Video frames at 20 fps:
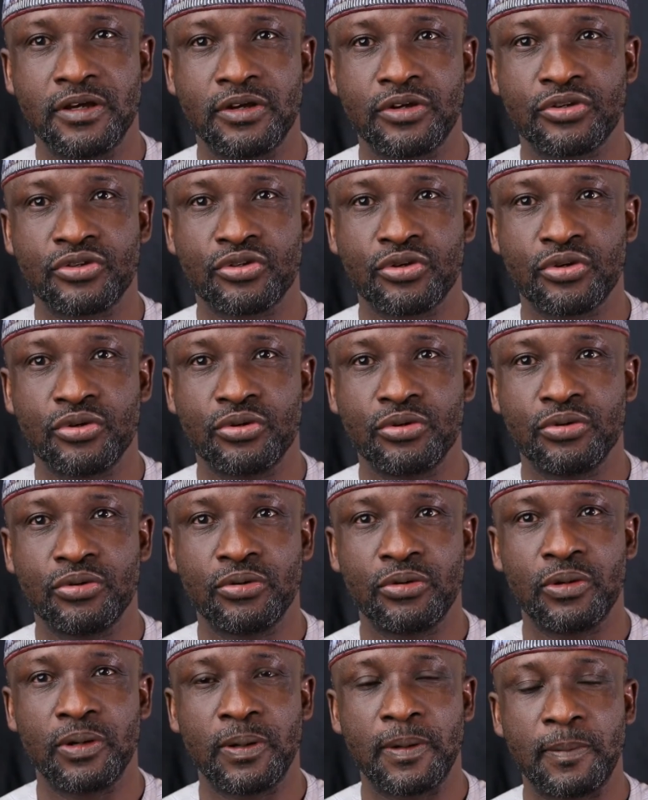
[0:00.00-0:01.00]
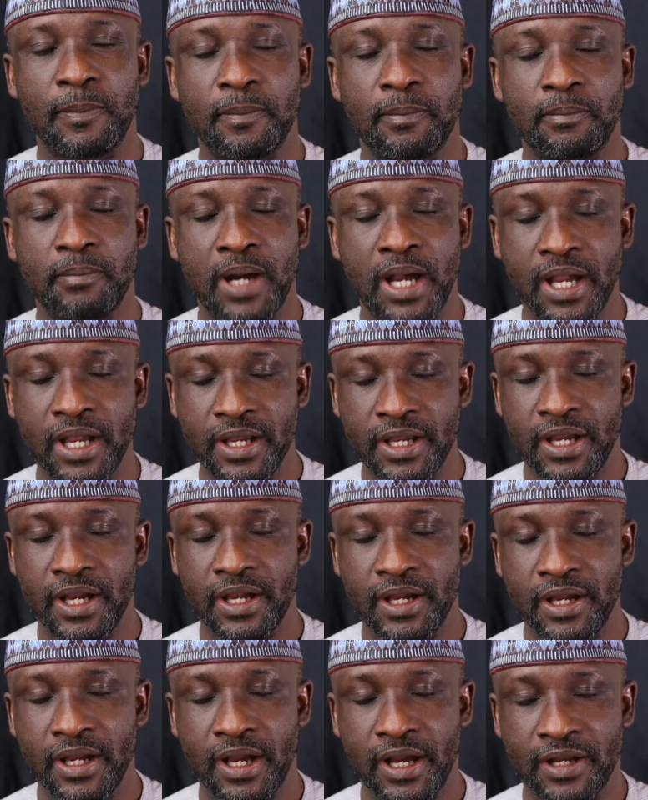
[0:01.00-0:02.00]
So my
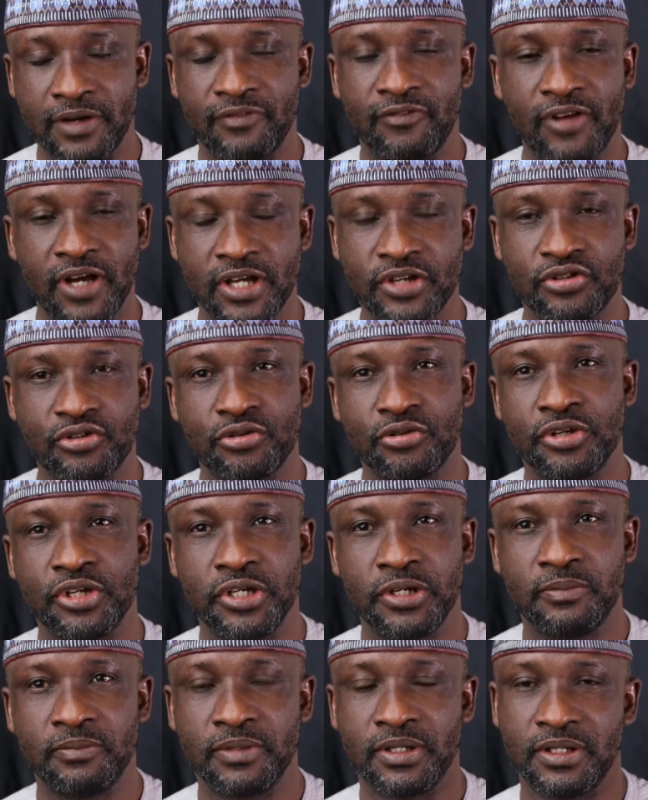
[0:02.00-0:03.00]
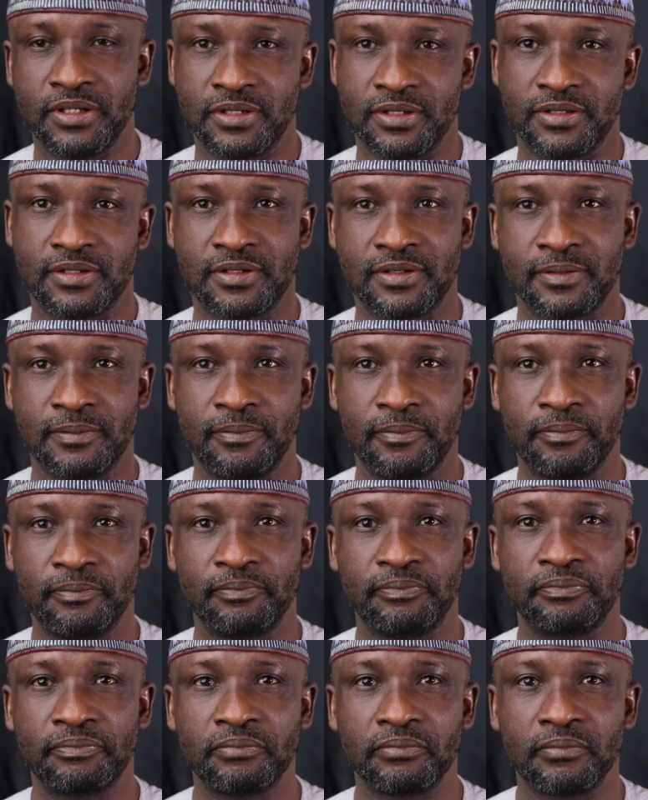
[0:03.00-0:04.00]
advice to him is
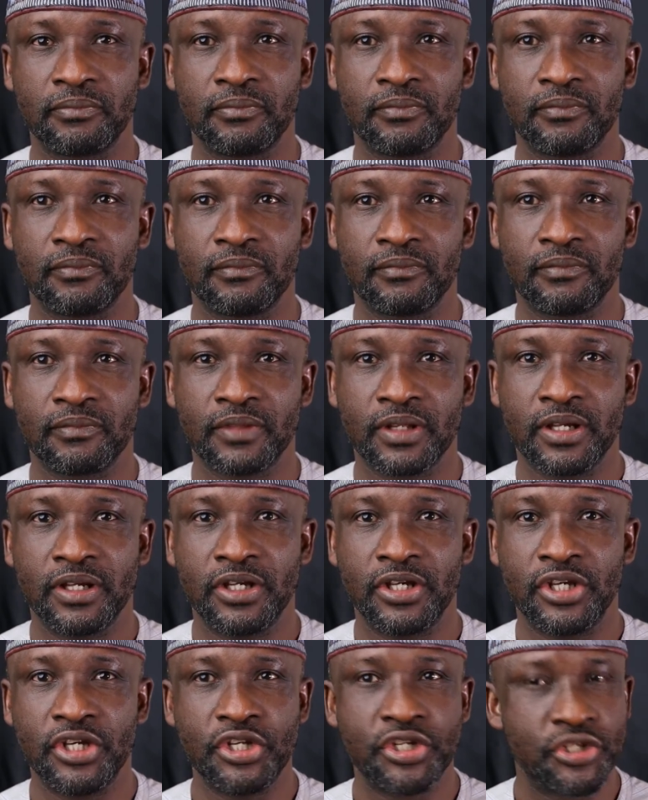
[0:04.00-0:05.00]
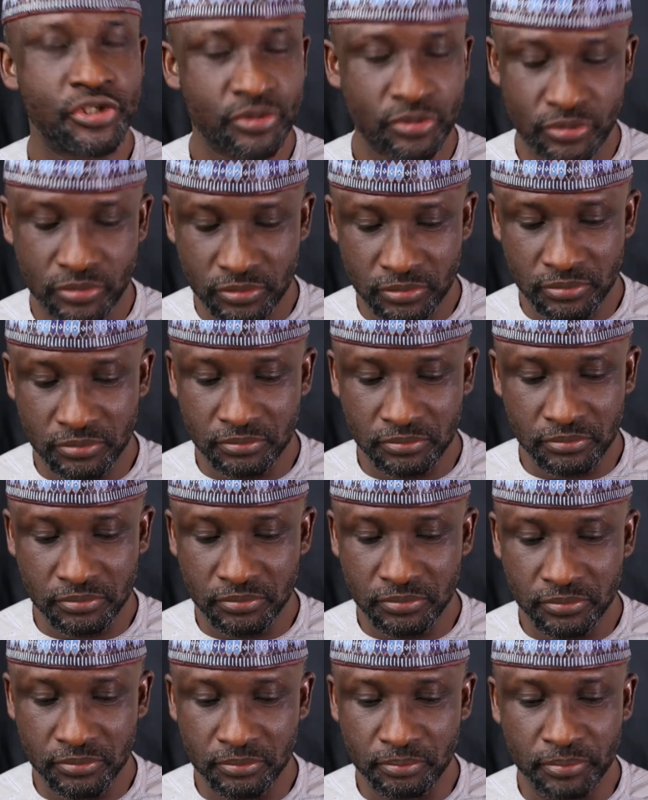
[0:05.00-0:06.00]
he should
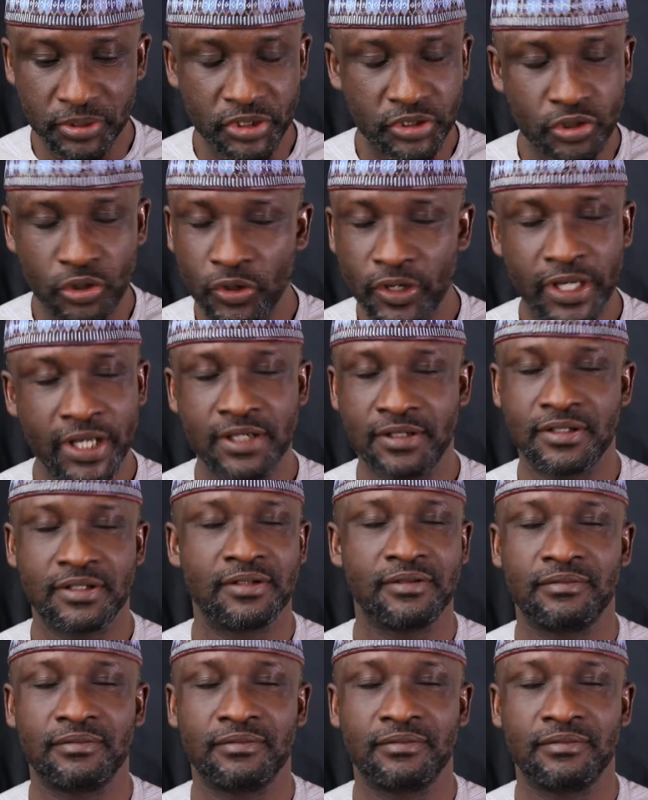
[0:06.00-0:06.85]
be dogged,